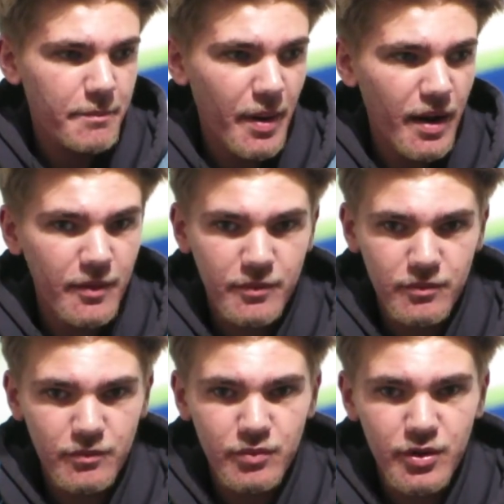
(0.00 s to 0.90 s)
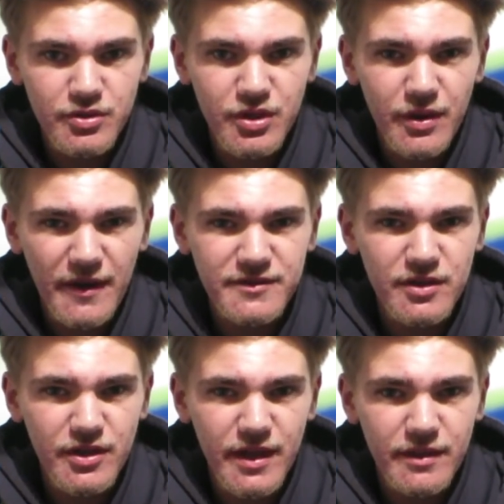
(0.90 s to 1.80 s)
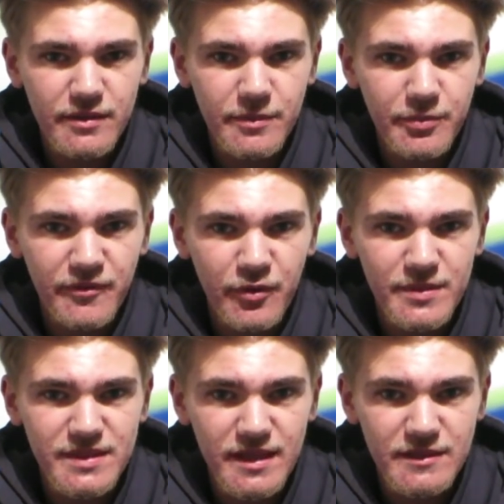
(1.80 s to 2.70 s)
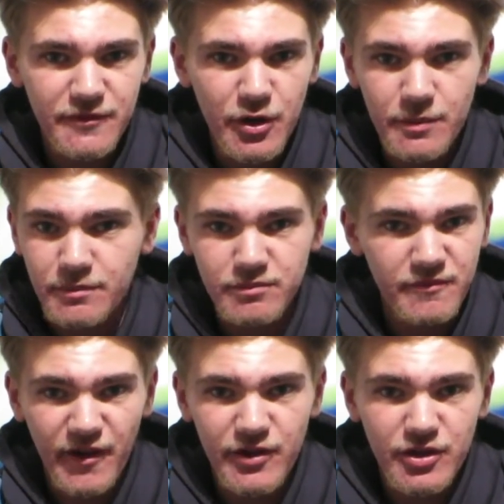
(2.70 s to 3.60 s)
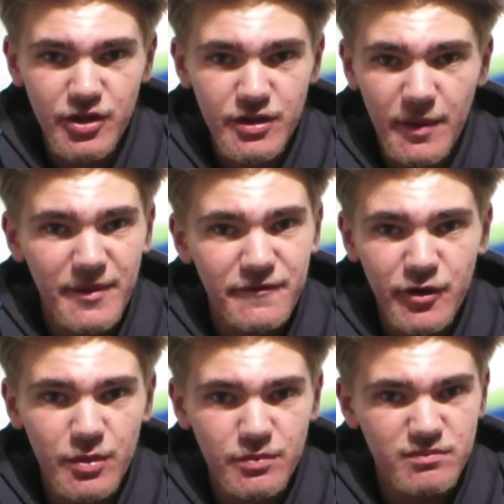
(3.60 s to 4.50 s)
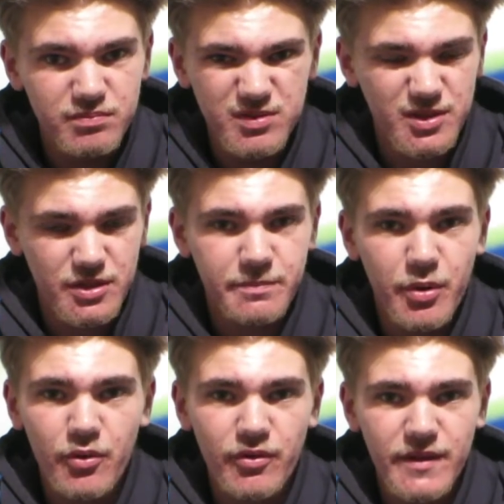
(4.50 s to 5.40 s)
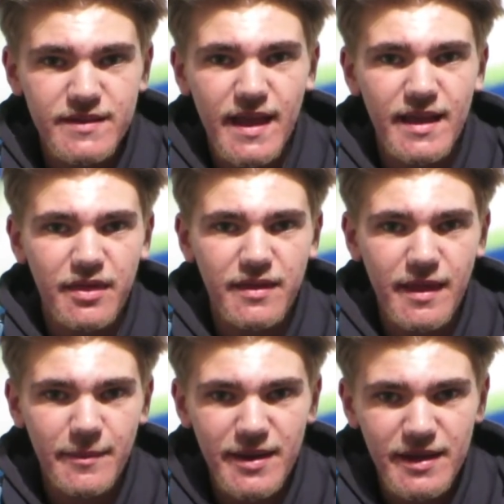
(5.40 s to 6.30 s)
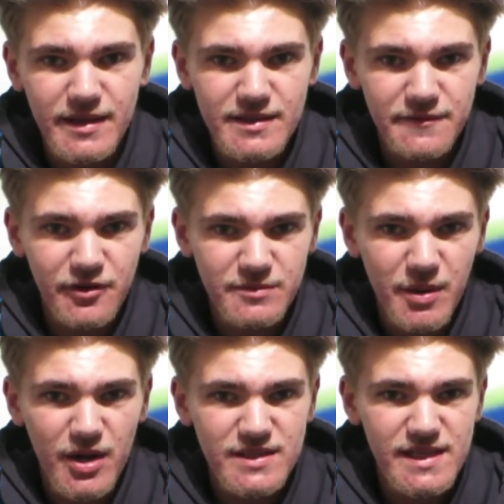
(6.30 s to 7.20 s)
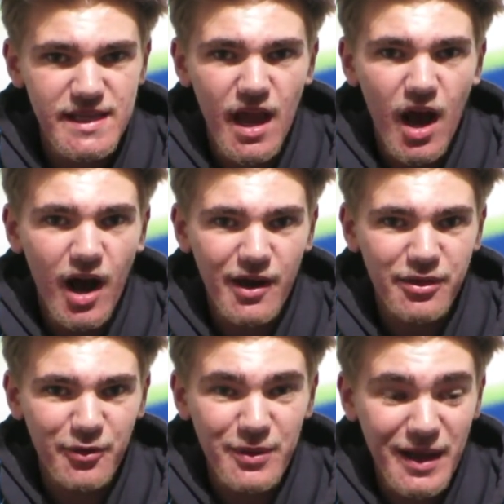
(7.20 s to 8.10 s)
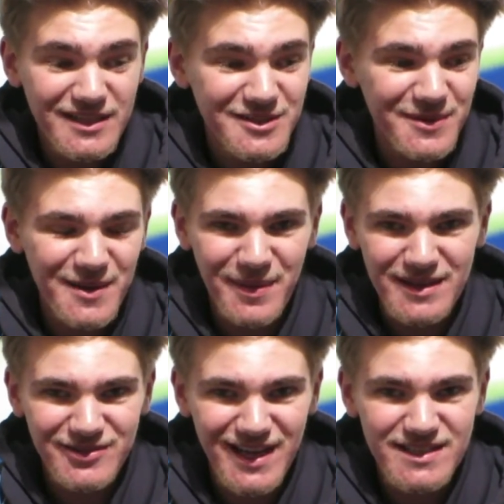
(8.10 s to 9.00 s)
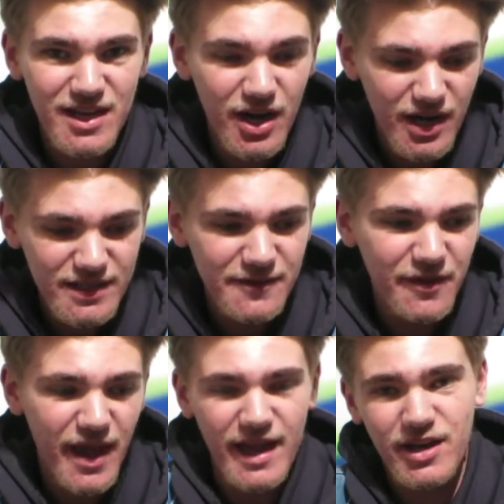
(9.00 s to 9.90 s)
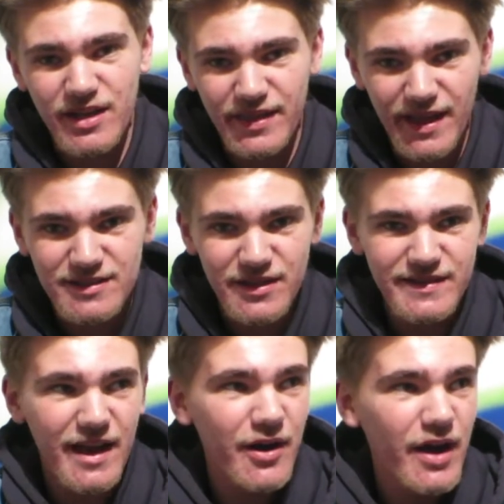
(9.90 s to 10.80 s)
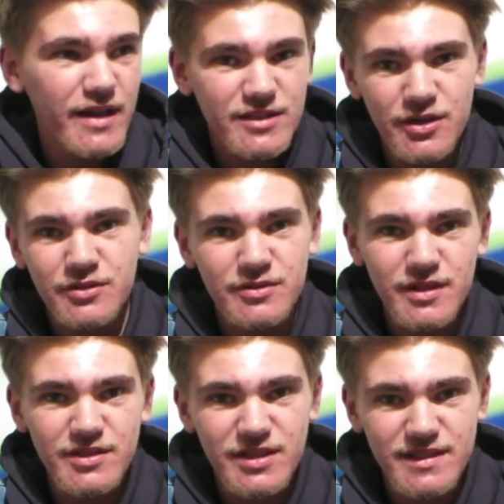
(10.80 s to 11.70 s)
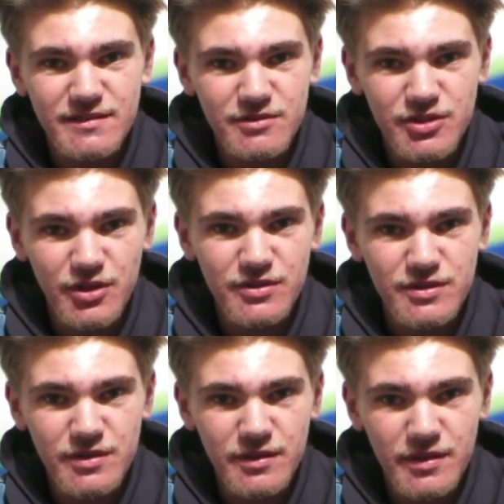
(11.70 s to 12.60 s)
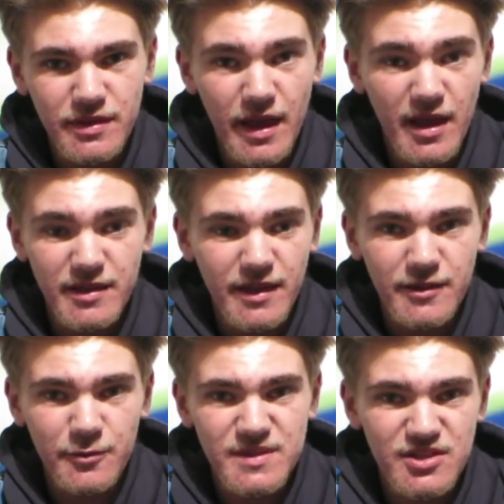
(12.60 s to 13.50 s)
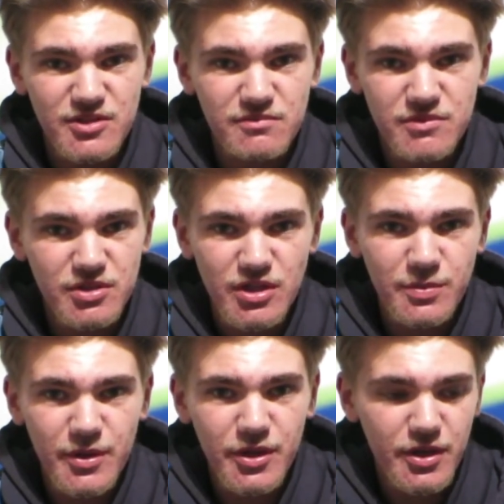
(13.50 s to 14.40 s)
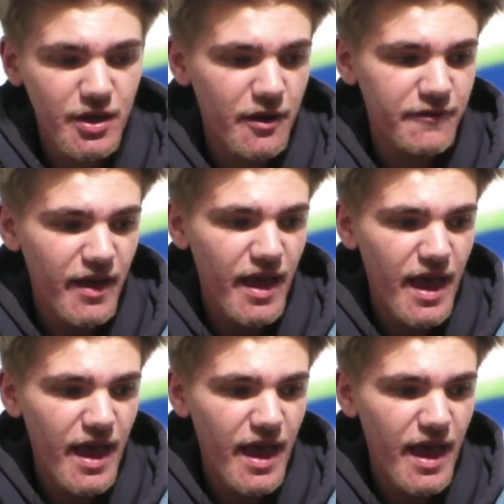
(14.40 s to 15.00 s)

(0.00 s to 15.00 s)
But we also have to look at the performance against Fulham. Very good. I mean, Fulham was just poor on the day. I think they made it easy for us personally. I thought we actually played better against Cardiff, and look how that turned out. So it just shows that the opposition just weren't good enough.